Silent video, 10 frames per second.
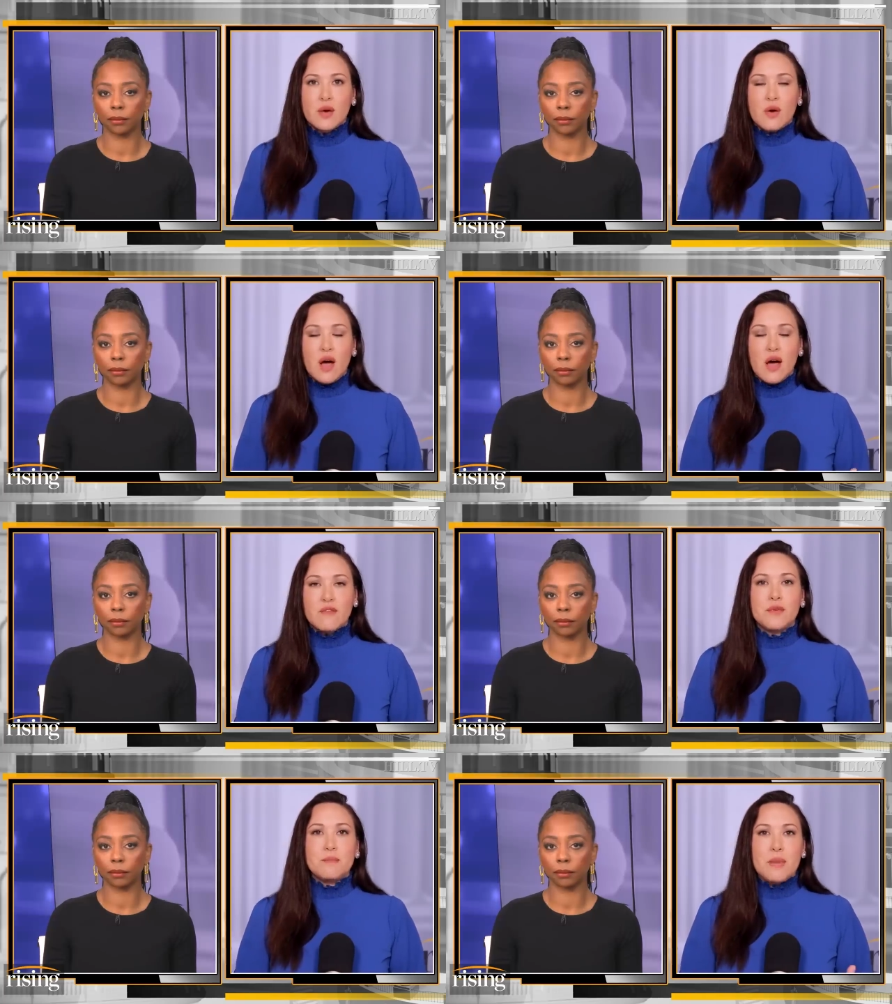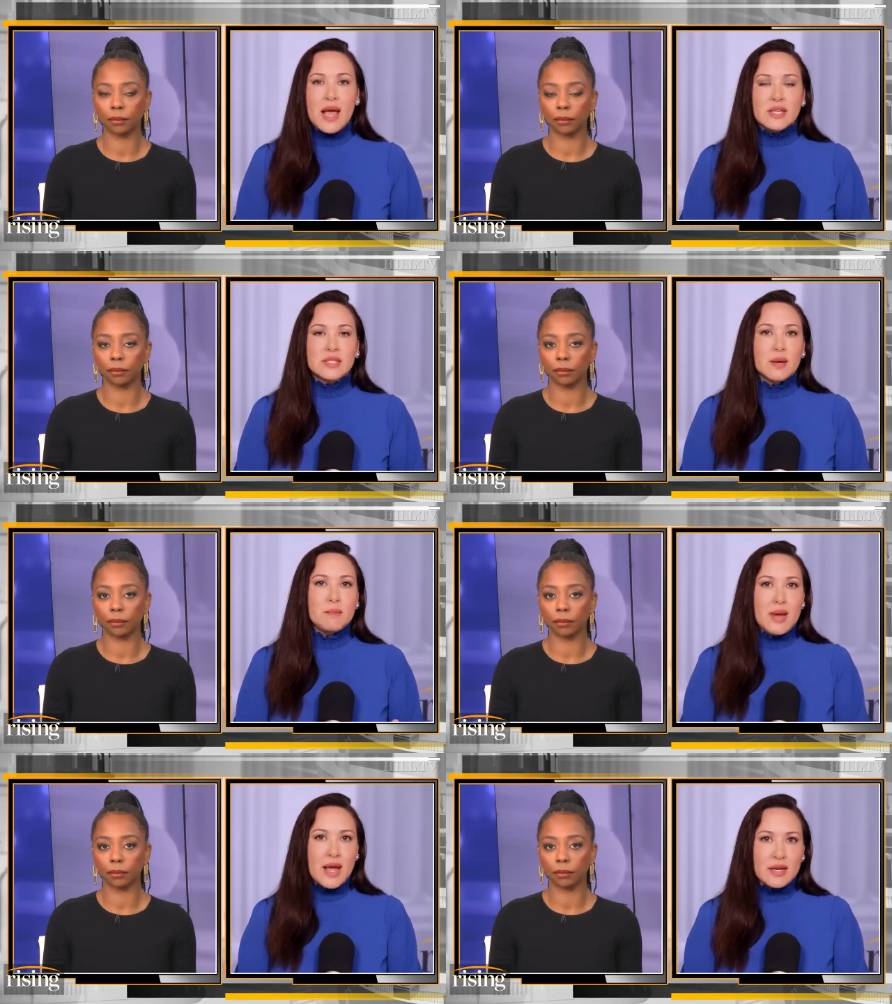Speaker 1: of mask
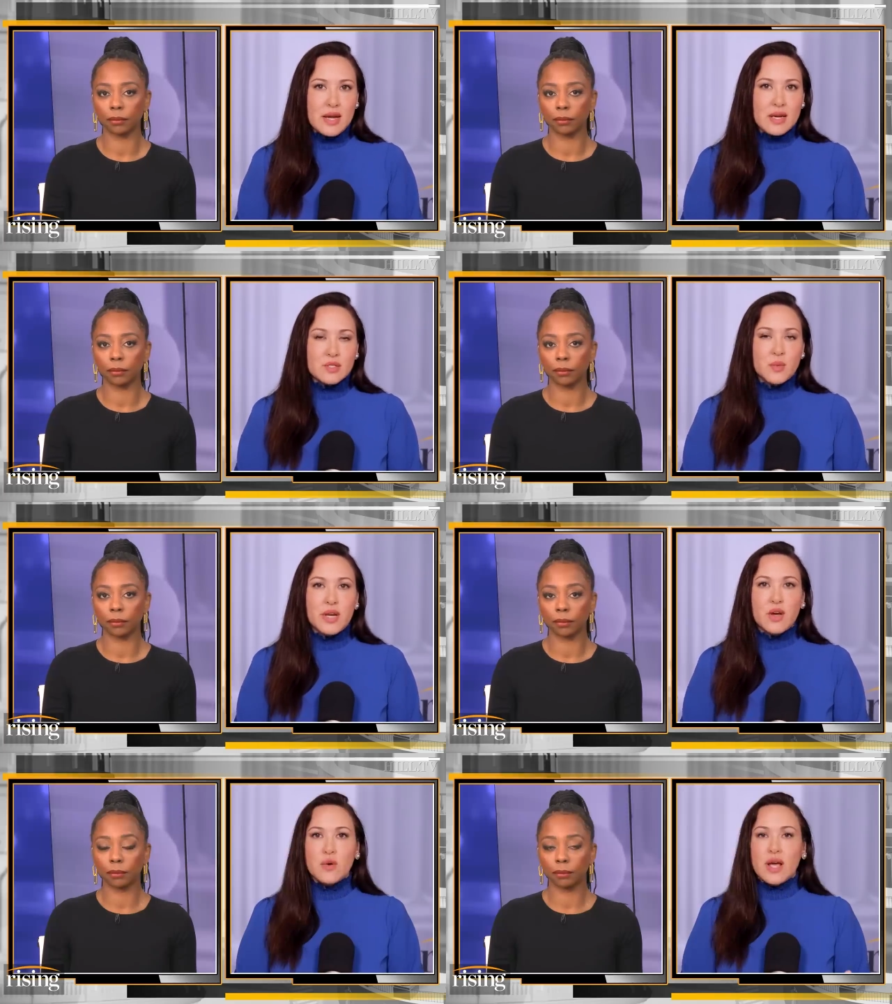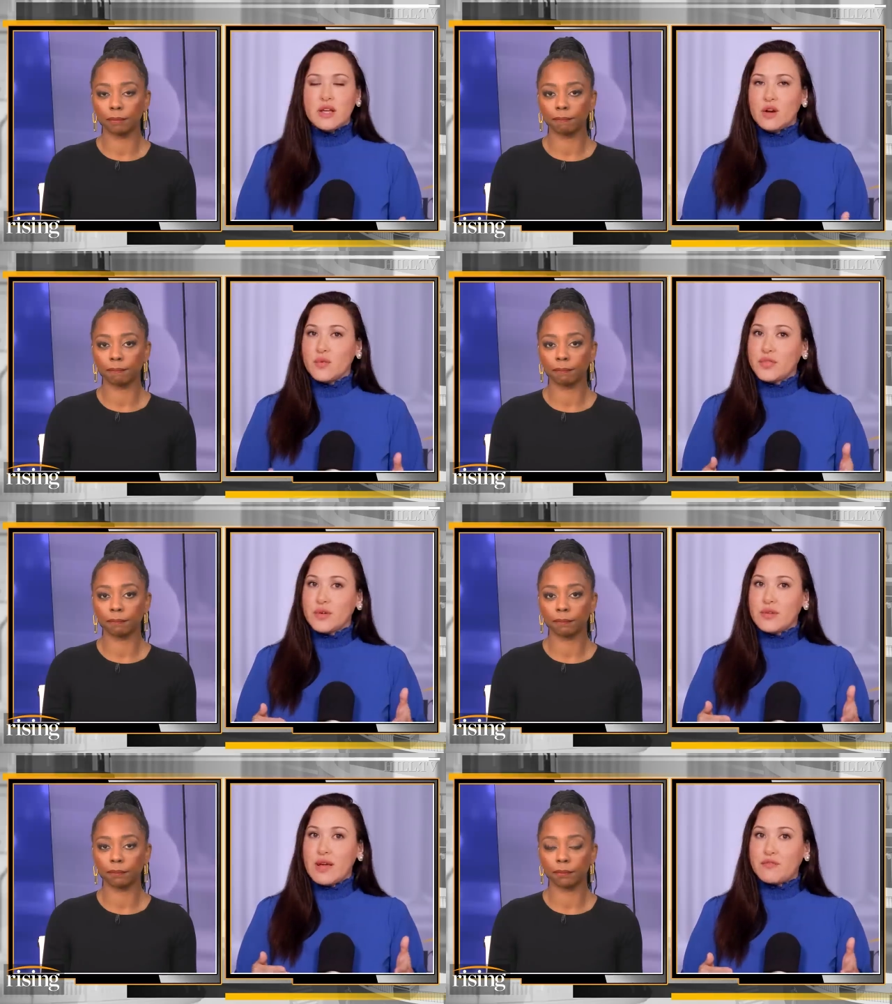mandates. We know, you know,
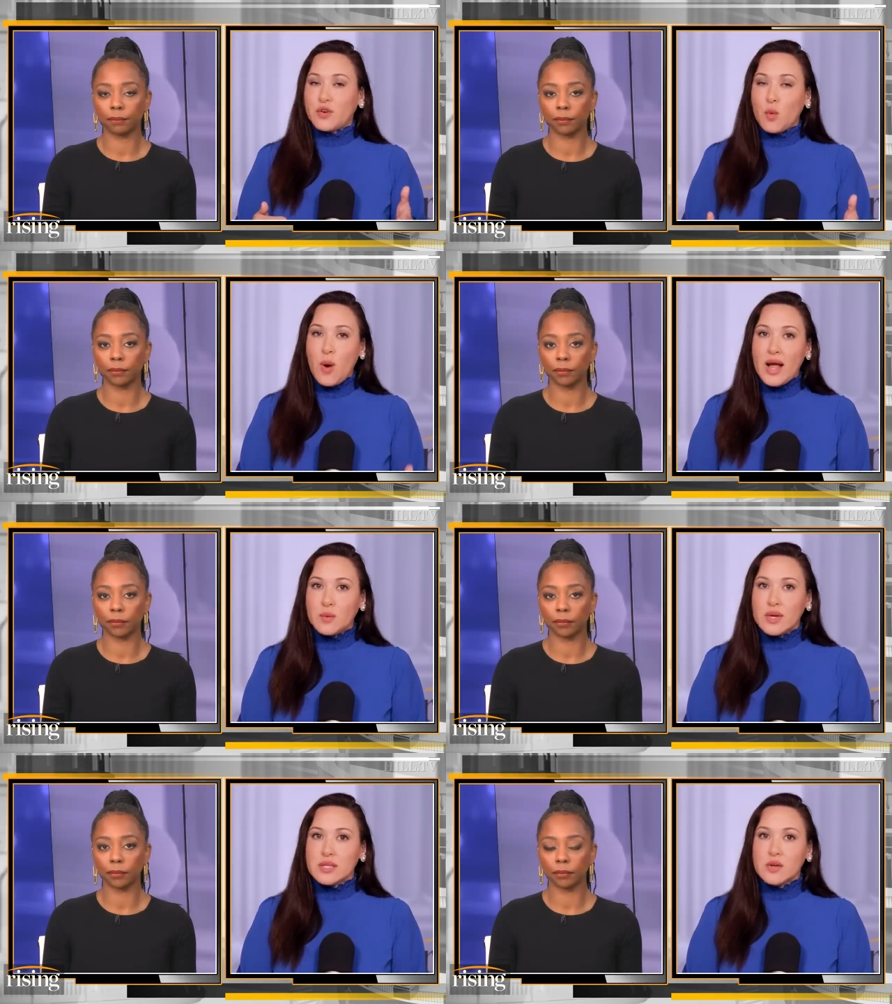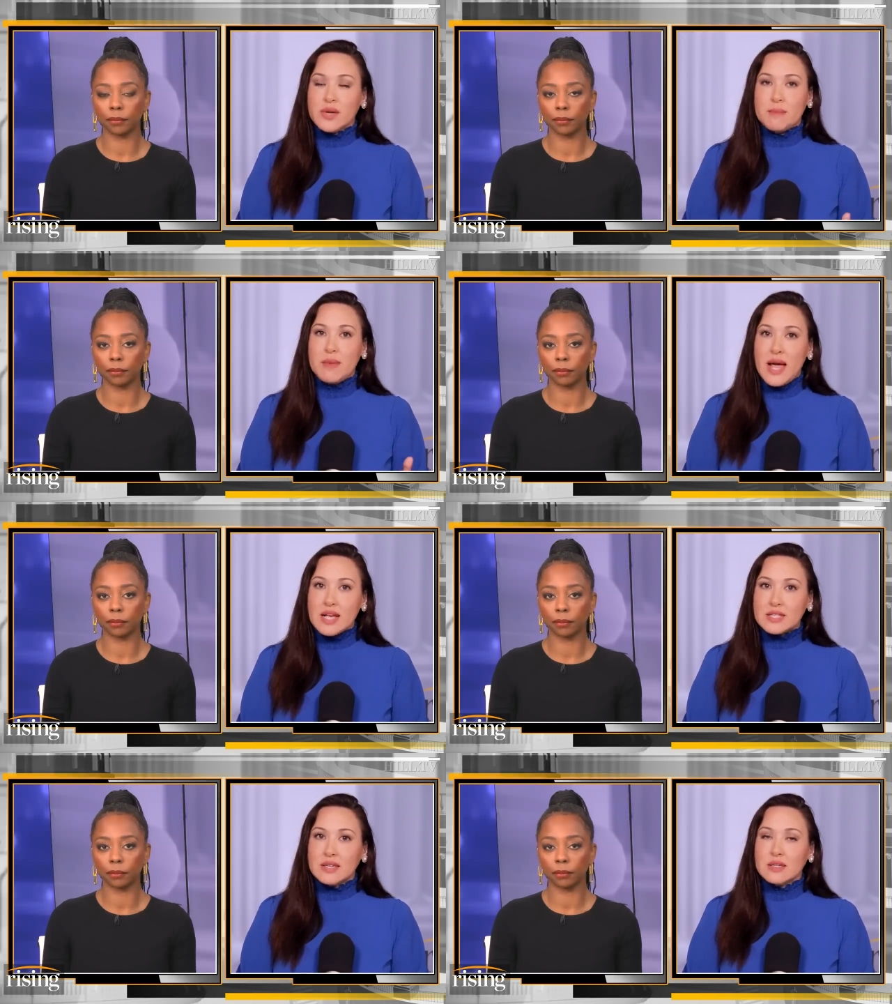the, for a while it was okay,
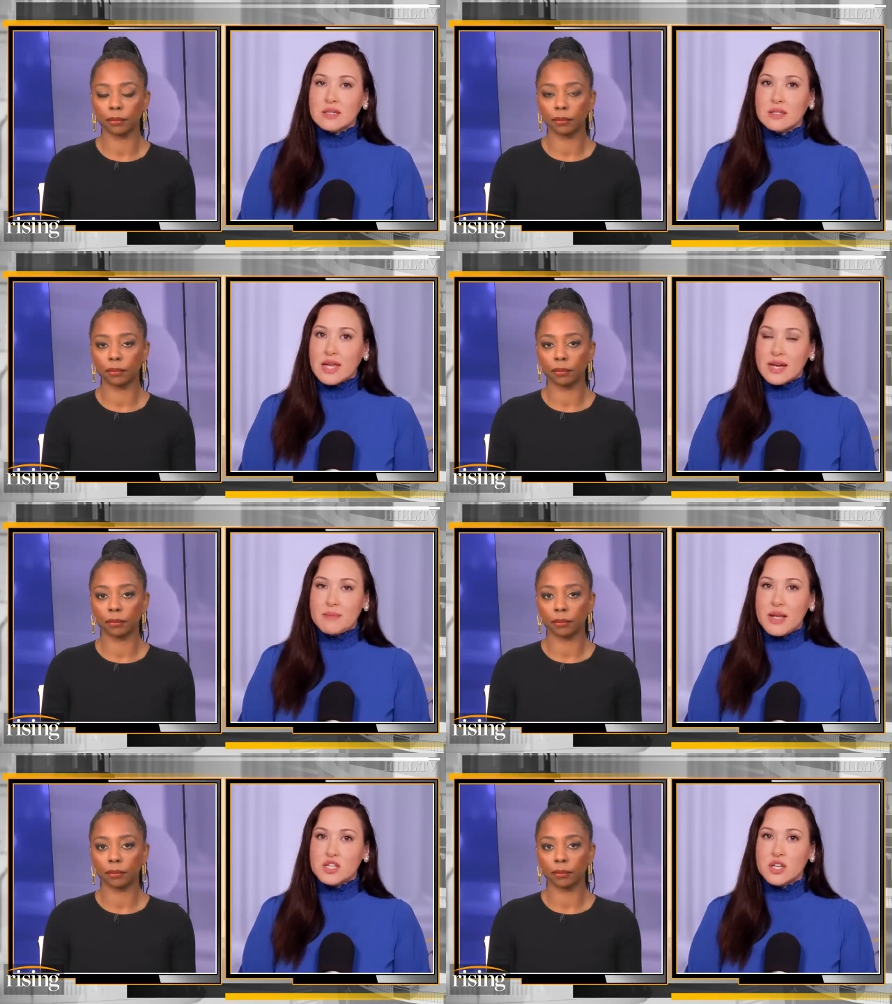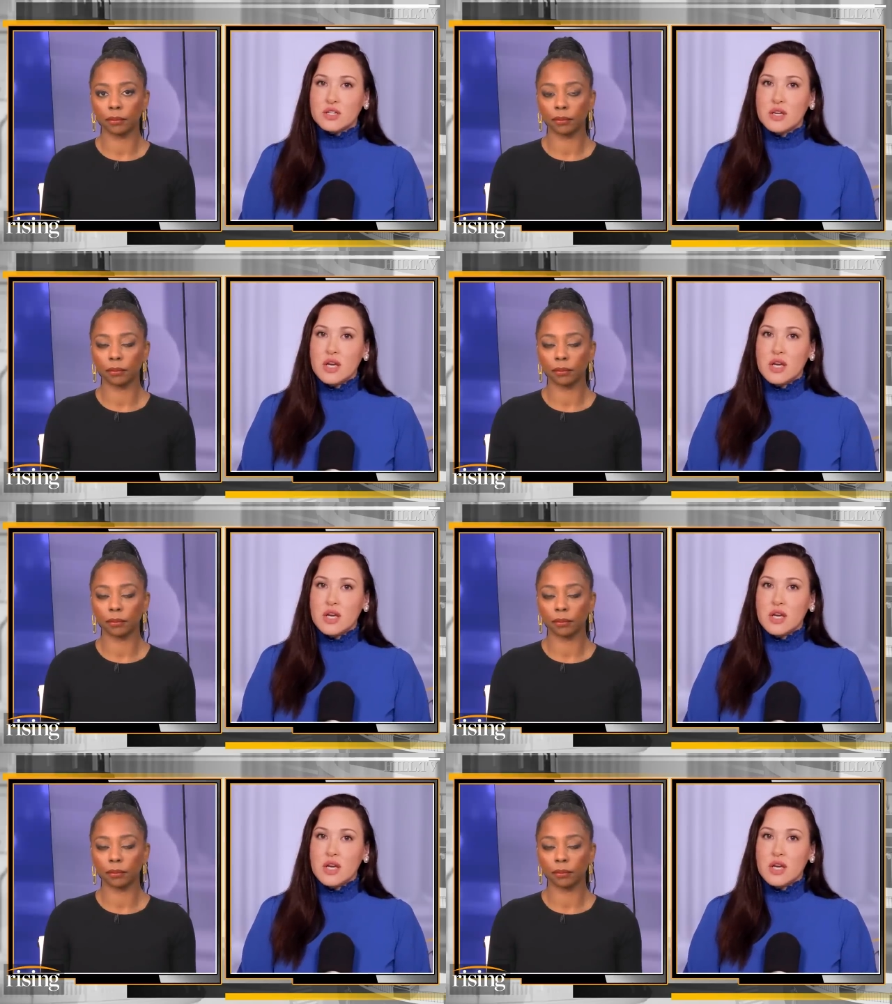mask, like I mentioned,